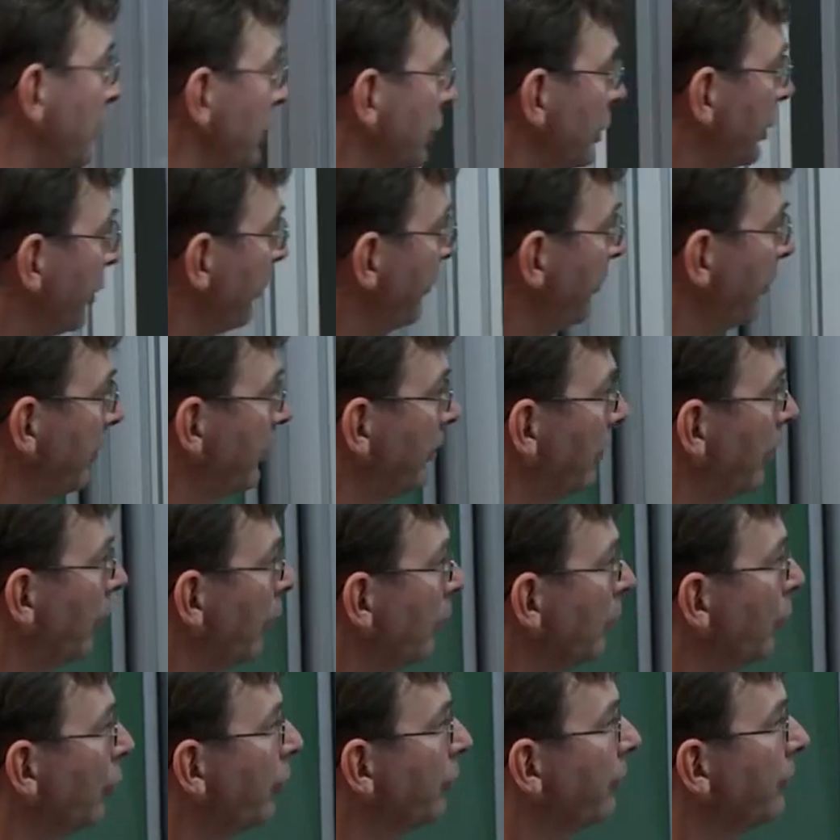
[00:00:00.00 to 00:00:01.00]
just
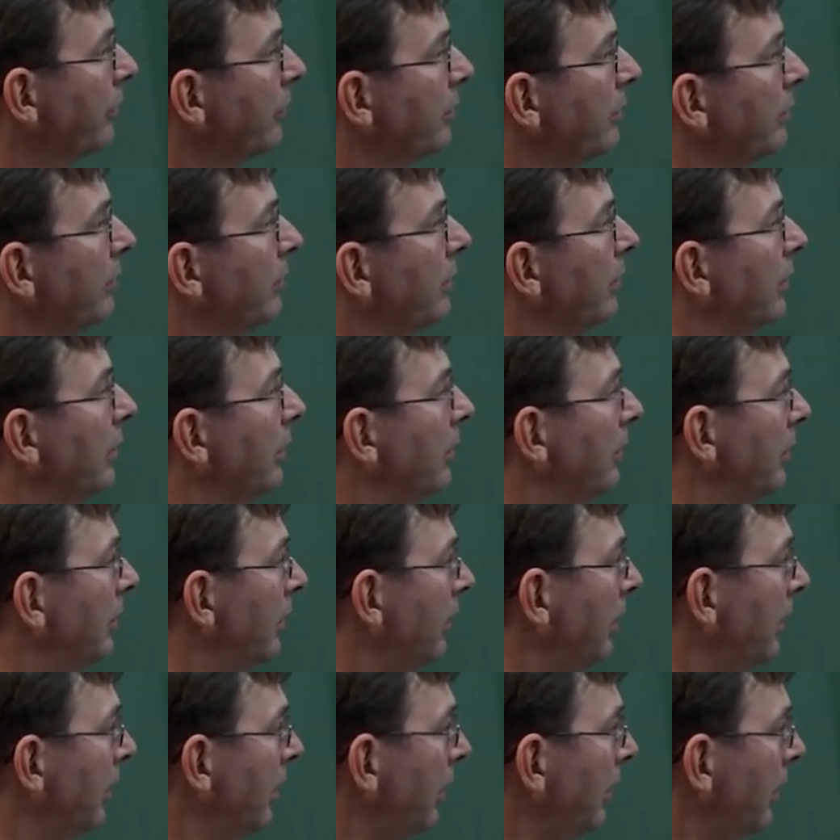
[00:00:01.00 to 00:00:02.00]
almost uh,
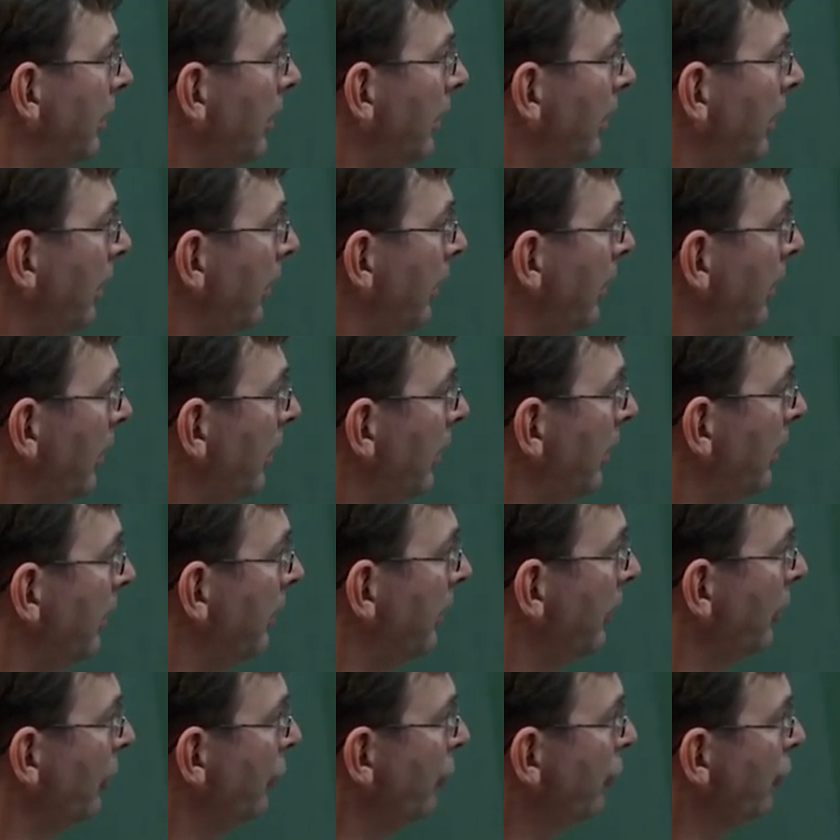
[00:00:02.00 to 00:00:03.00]

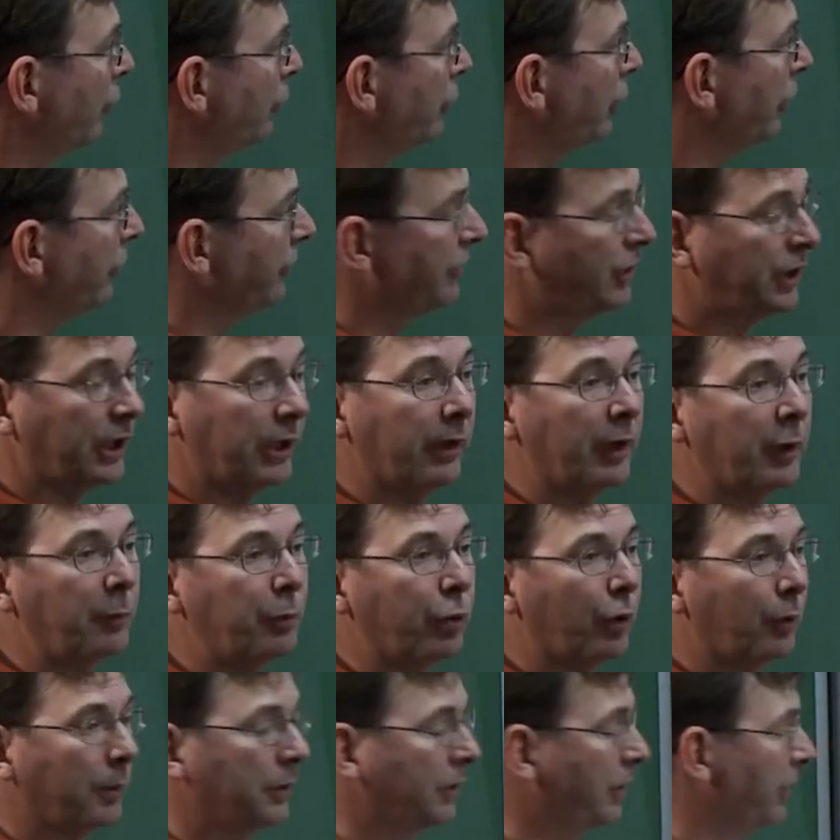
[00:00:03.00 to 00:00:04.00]
use just generic
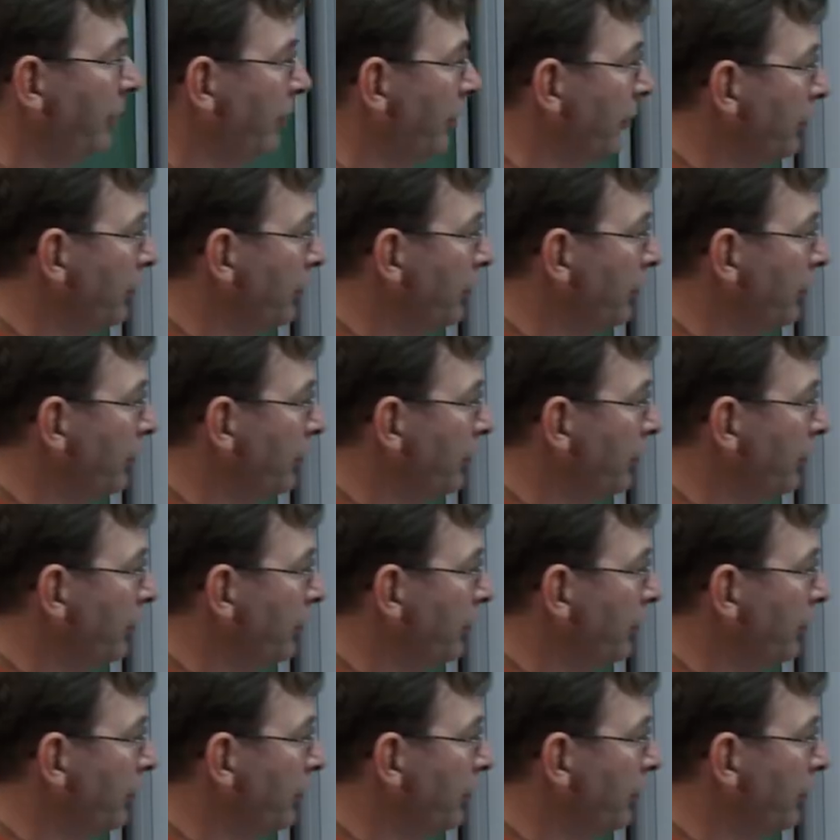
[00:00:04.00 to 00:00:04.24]
properties